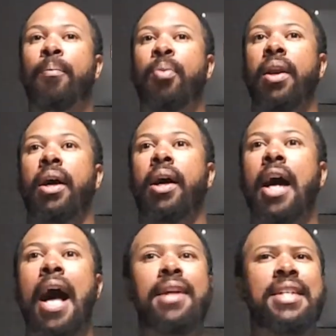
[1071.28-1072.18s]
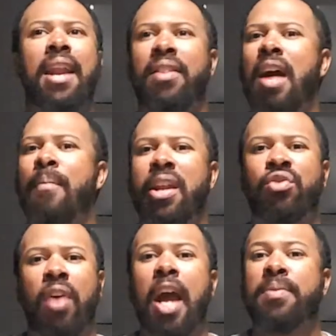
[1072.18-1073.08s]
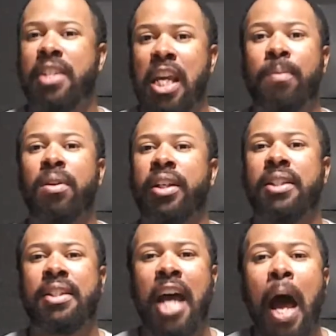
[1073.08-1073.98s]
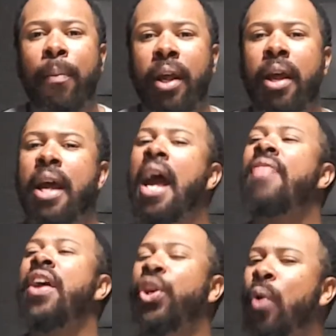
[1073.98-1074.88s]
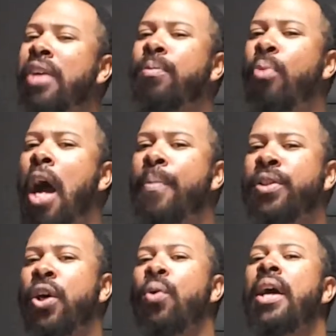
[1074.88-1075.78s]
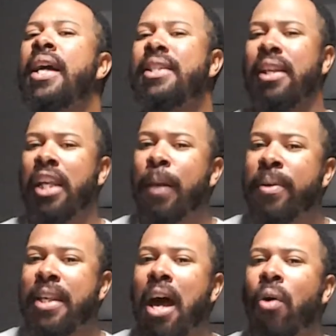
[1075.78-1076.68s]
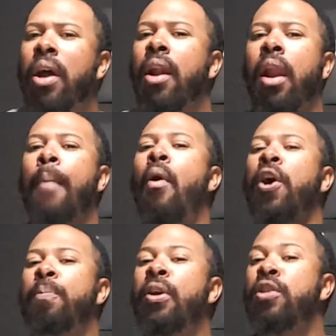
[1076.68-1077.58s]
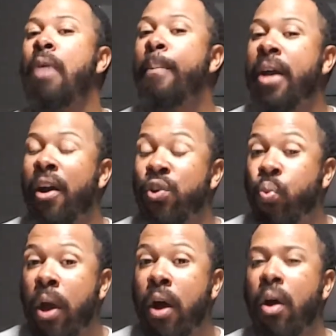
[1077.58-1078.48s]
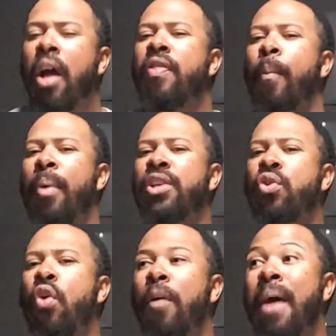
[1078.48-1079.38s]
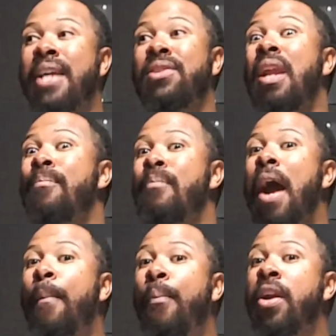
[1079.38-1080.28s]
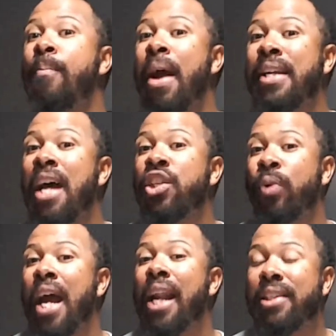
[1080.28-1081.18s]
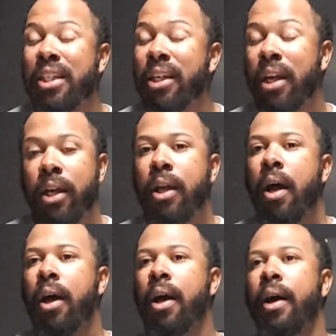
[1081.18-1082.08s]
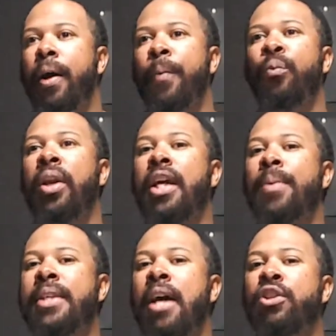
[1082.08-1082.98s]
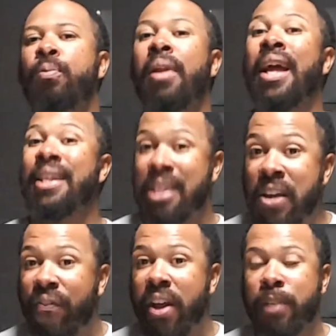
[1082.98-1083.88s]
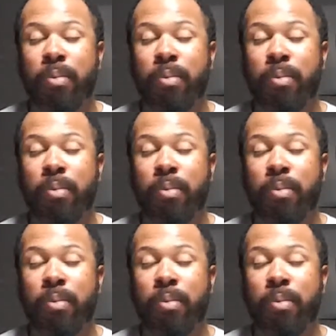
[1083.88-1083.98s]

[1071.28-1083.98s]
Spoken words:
But outside of that, man, this Rams team looks dominant. They do have some problems, though. Talib is out. Like Marcus Peters might be out as well. Their best cornerback, so that might bring them back down to reality when it comes down to playing defense.